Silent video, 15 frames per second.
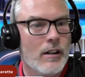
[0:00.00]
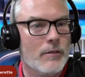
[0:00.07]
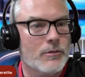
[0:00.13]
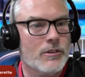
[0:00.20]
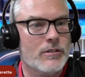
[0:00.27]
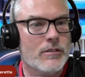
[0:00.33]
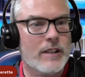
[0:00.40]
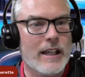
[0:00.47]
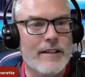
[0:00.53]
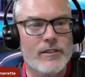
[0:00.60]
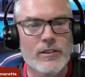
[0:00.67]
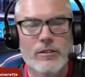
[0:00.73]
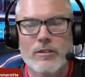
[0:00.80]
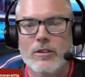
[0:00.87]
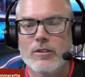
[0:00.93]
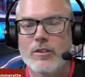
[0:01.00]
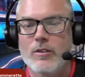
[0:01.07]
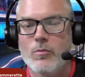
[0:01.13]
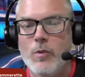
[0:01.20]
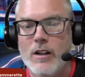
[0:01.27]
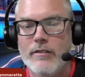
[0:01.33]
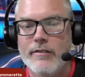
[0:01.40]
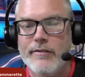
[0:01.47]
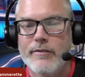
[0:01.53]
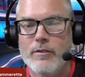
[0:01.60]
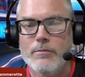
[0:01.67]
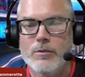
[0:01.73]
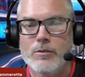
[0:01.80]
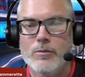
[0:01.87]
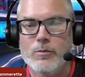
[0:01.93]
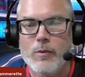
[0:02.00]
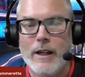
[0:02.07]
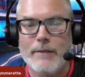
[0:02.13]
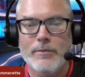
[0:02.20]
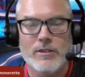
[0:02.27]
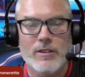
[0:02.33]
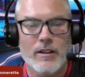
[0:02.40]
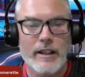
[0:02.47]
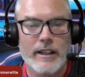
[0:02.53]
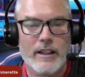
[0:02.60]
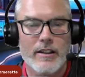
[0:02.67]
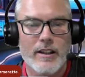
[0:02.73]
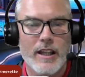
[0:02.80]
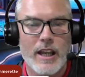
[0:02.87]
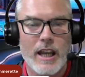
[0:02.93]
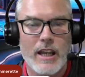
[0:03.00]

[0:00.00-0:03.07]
I'm just going to have a look on the One Football website. Are there